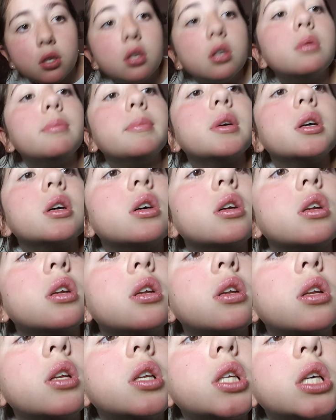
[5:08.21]
Oh my god, I
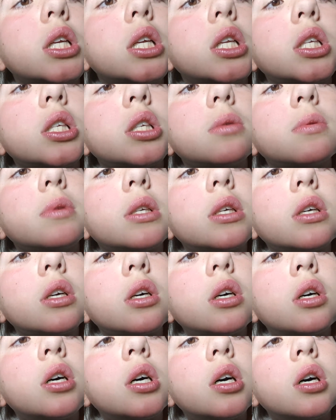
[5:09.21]
need to get this lipstick
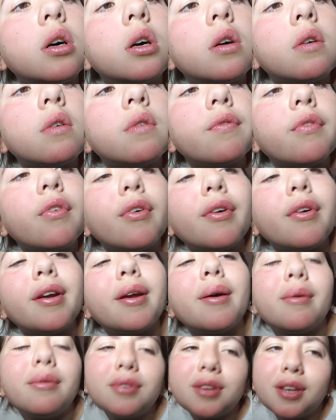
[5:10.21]
off. Oh,
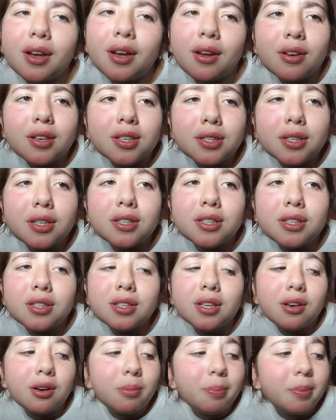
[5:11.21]
now I have to get
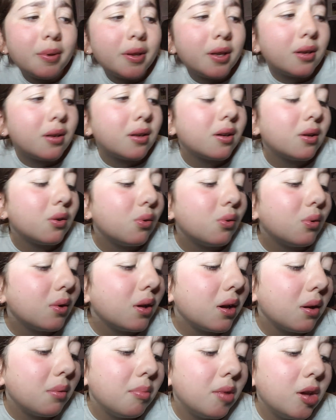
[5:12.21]
sit up and then go and
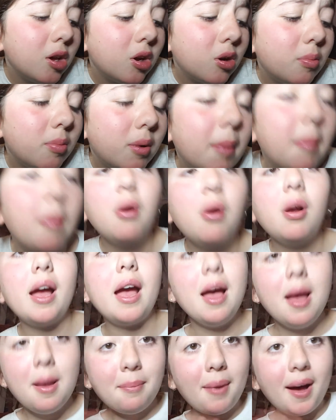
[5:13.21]
get a makeup wipe. Okay,
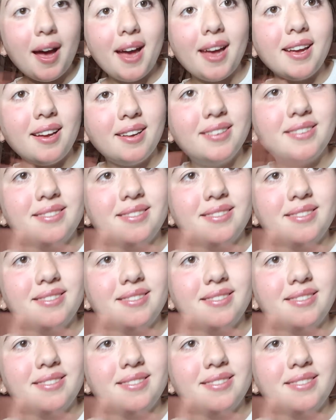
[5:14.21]
bye!